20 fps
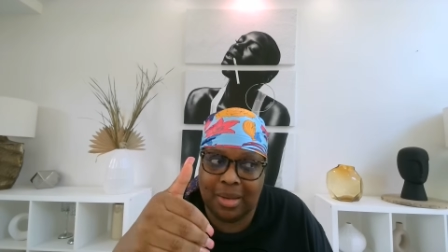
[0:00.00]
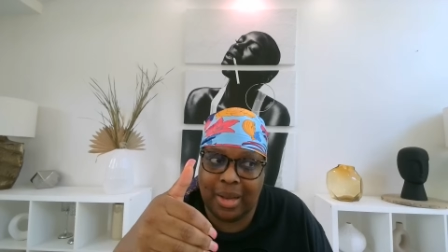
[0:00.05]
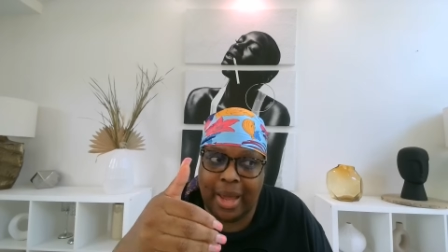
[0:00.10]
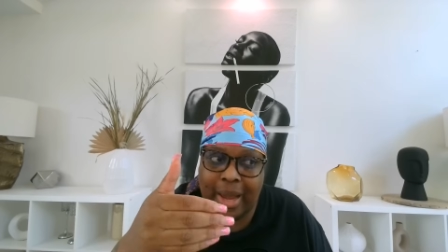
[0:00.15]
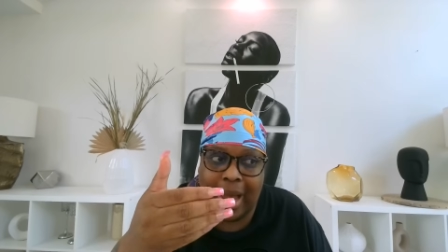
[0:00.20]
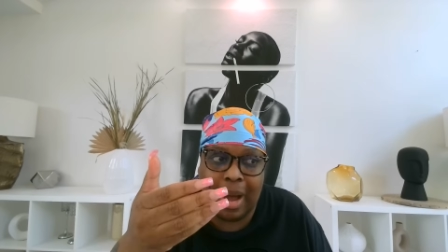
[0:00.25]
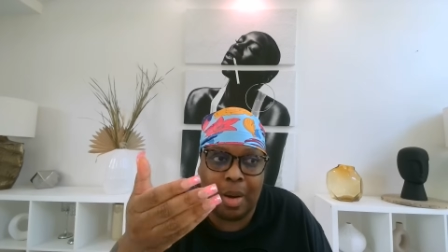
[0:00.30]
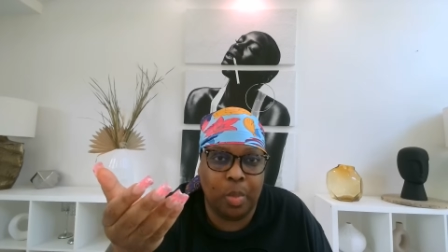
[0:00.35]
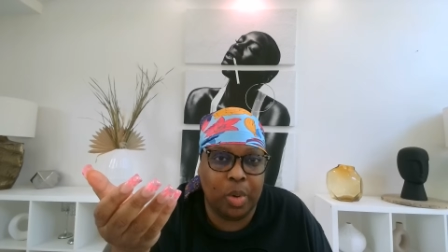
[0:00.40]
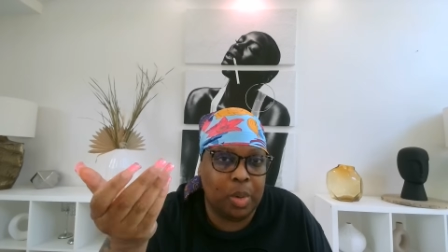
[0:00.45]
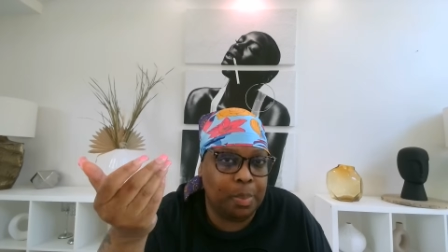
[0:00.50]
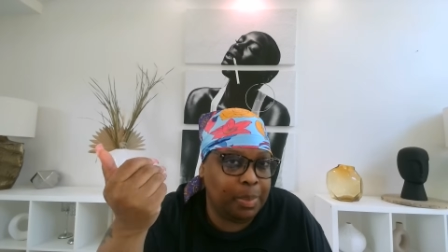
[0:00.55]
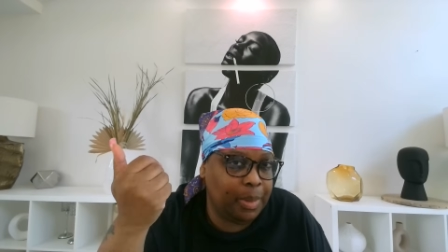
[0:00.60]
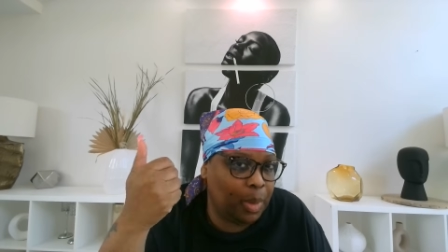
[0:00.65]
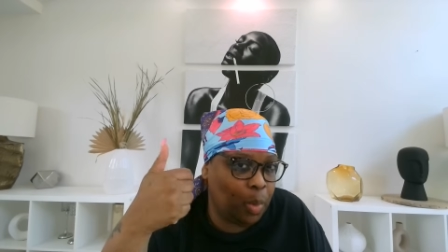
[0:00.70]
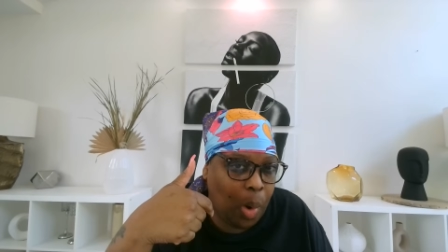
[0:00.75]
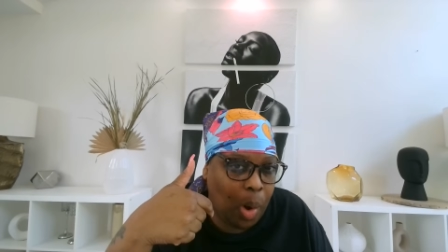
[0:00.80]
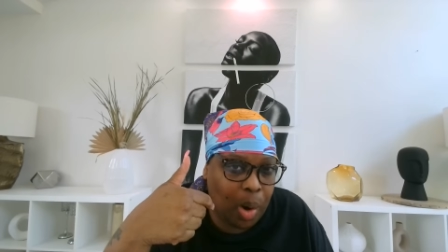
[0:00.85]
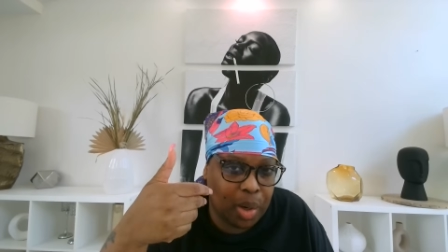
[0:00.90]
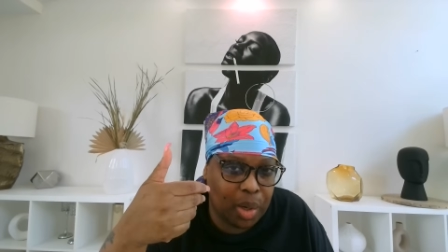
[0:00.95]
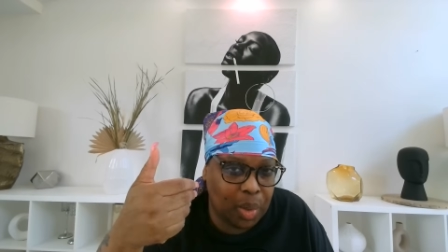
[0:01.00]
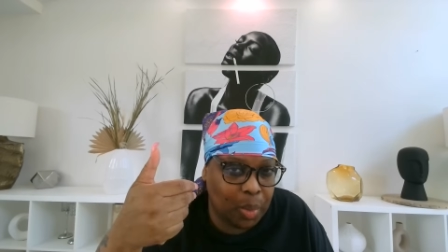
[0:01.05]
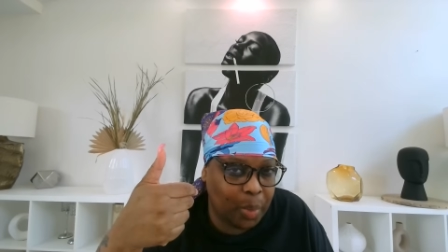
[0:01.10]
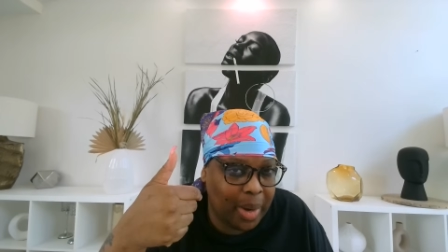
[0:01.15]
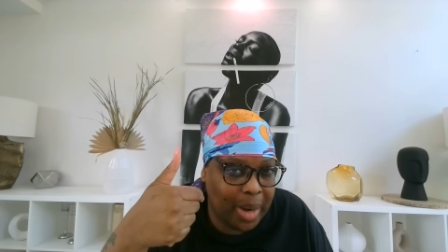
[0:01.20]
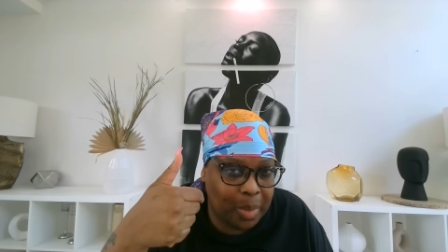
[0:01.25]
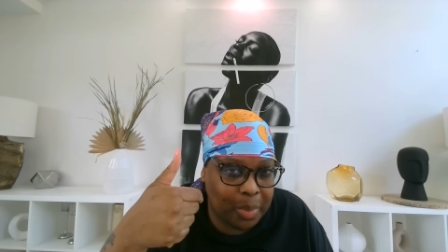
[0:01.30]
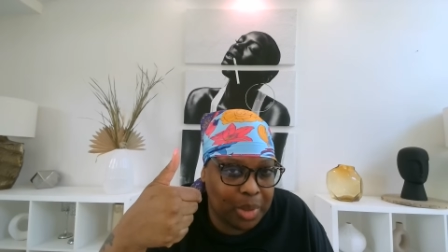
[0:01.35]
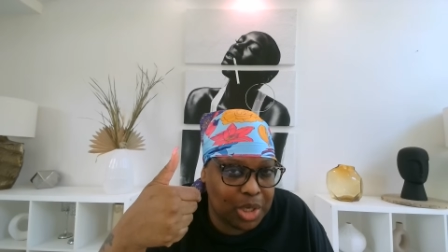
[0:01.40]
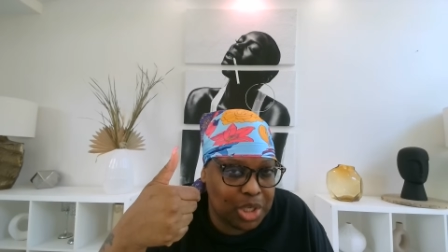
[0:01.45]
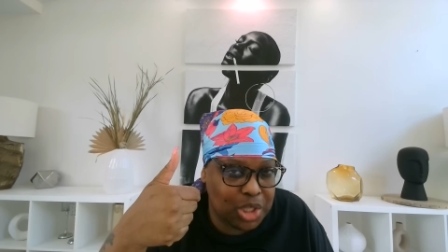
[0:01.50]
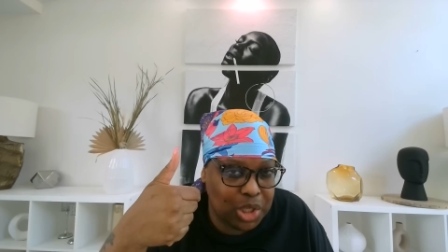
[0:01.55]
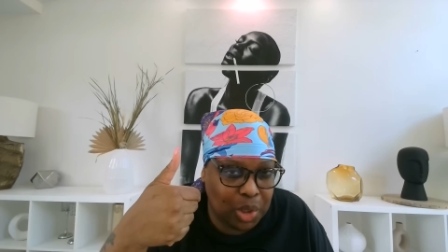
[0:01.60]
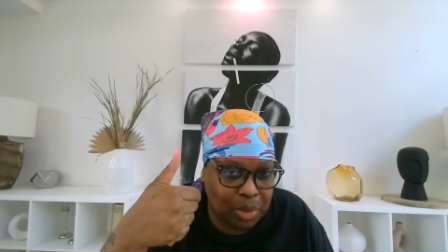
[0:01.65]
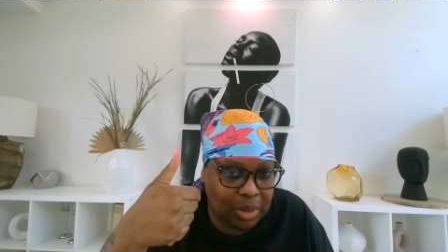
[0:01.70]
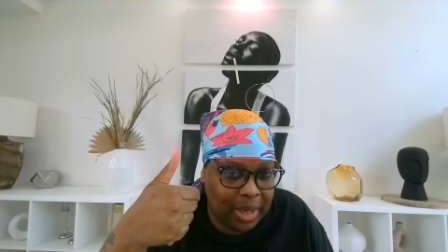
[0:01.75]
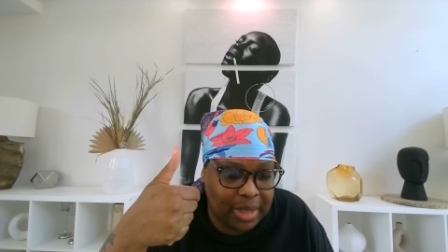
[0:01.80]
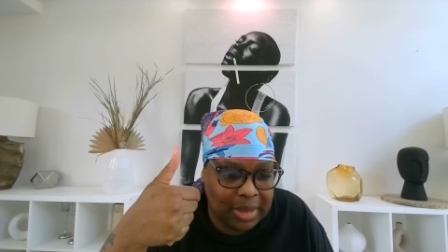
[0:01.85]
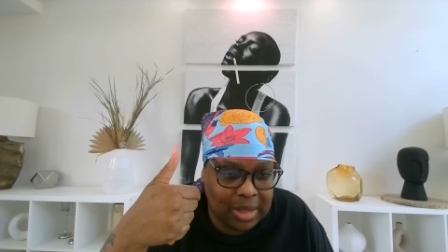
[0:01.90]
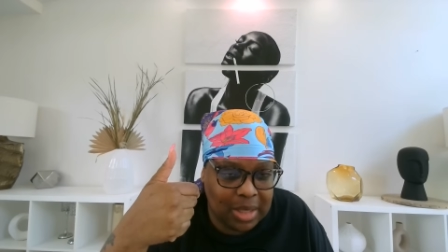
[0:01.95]
Like I wouldn't be walking around with a
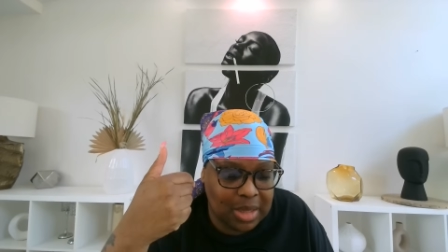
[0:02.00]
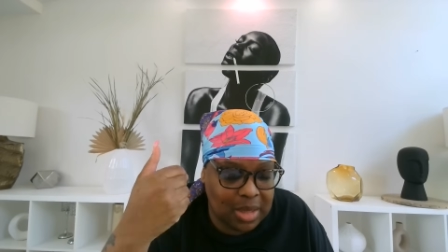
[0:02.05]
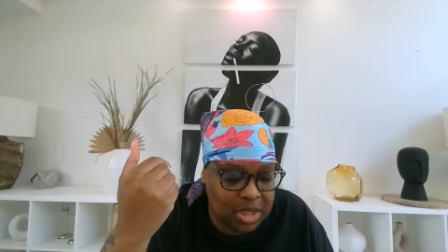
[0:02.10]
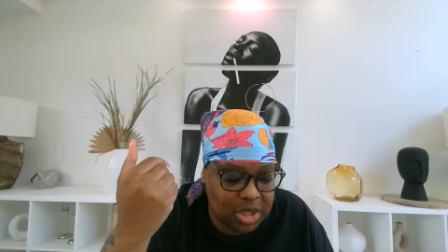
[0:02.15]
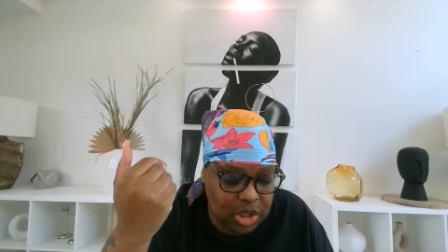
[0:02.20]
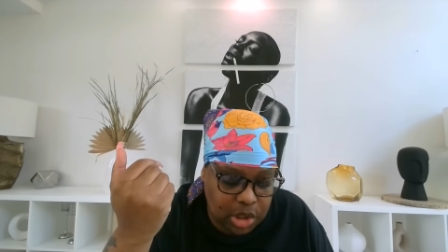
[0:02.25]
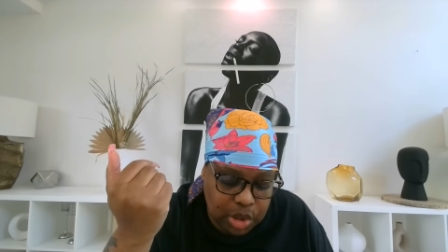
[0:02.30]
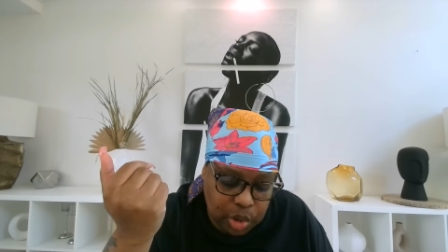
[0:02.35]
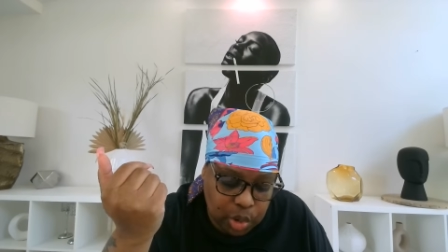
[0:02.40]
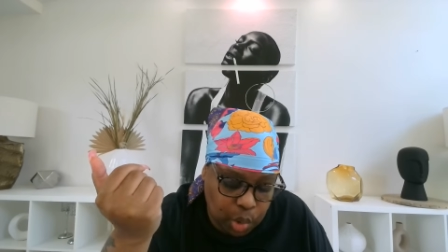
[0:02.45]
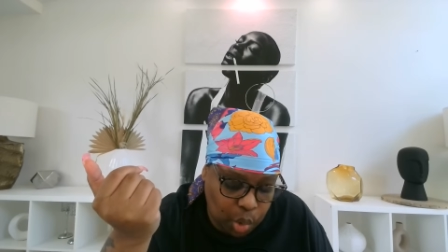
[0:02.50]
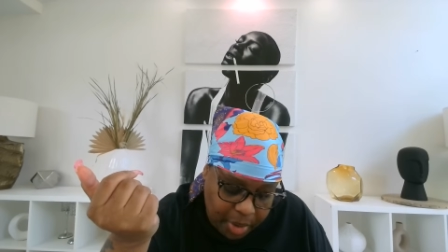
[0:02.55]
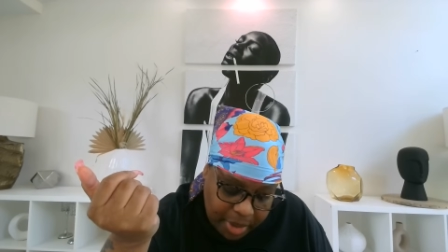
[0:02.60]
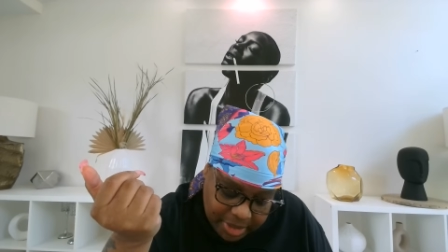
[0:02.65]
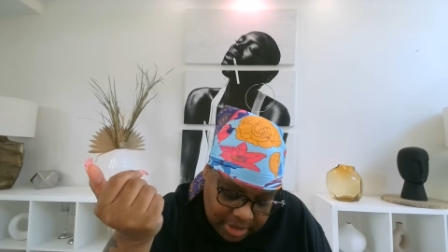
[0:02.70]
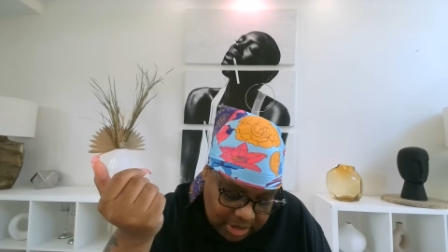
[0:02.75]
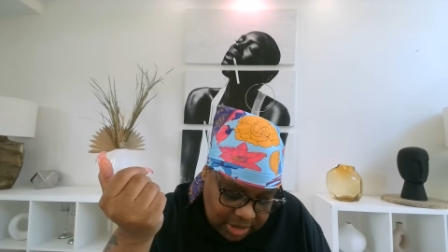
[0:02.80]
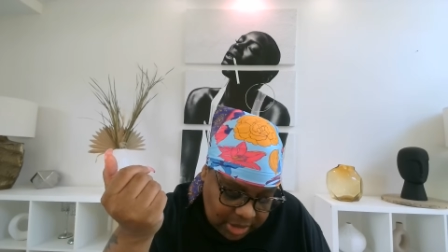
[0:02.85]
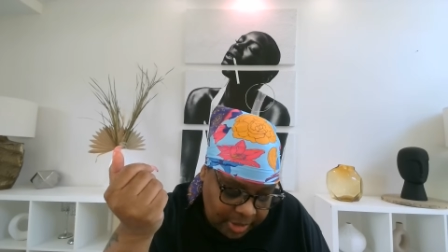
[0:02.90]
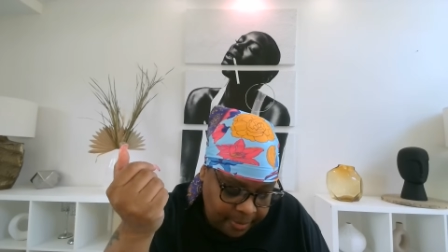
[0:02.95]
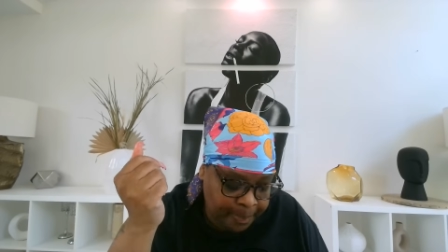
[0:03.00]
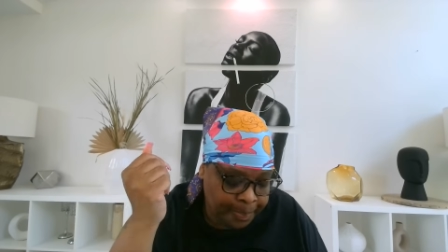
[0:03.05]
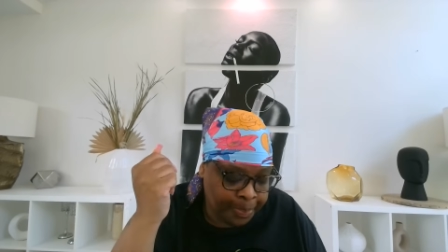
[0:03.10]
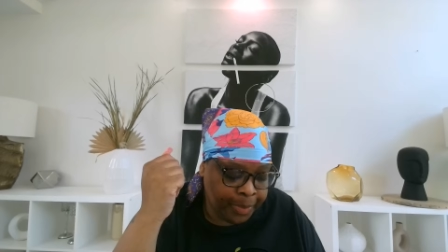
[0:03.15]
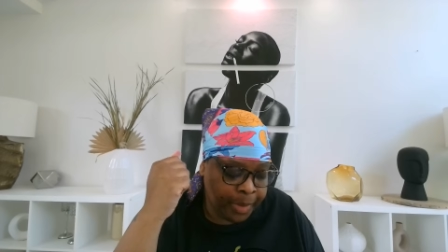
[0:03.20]
shirt like that. That's just crazy.